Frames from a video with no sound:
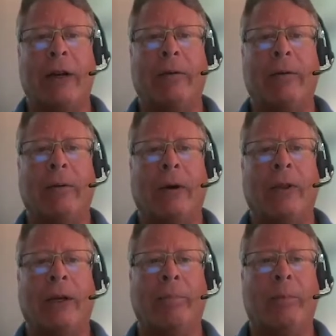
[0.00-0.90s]

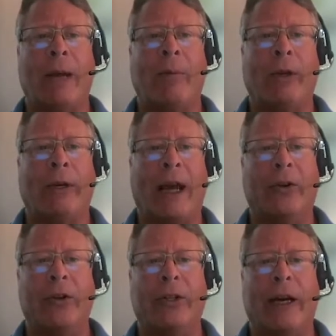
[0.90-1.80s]
on the table and
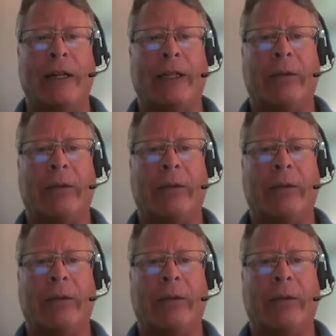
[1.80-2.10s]
gathers dust.